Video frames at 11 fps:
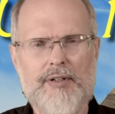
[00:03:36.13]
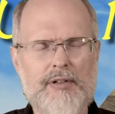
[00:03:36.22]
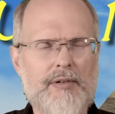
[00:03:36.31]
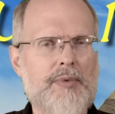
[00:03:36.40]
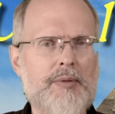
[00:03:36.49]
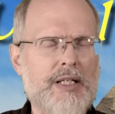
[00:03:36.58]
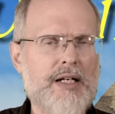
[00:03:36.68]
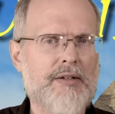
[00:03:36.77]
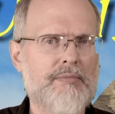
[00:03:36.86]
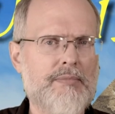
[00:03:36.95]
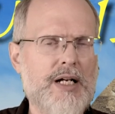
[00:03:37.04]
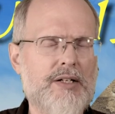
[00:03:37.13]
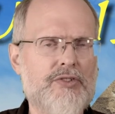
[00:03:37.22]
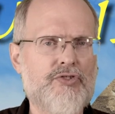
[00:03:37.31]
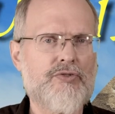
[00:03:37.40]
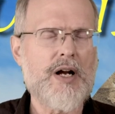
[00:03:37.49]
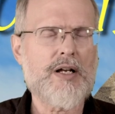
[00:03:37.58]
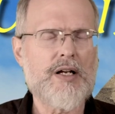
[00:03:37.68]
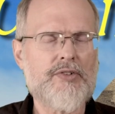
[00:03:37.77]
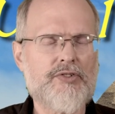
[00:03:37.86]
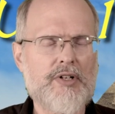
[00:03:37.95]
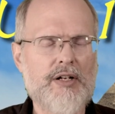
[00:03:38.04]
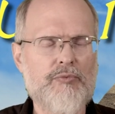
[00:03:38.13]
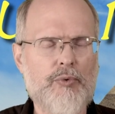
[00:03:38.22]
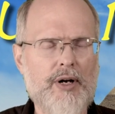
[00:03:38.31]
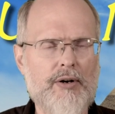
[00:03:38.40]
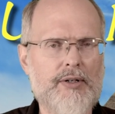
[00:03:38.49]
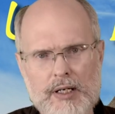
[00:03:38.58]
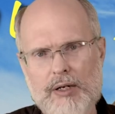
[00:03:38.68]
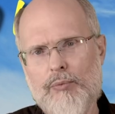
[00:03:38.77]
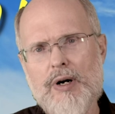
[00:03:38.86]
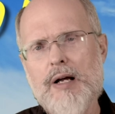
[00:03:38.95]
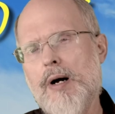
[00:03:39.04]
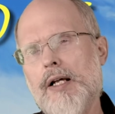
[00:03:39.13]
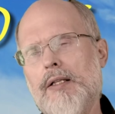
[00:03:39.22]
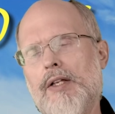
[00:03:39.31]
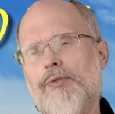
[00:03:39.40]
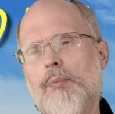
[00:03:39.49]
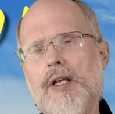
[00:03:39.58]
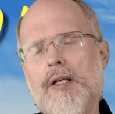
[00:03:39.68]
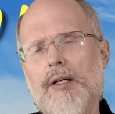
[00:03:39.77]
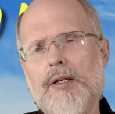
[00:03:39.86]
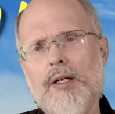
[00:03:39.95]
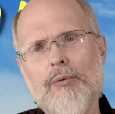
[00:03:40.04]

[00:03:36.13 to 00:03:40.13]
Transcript: That might strike us kind of weird. And why might this be?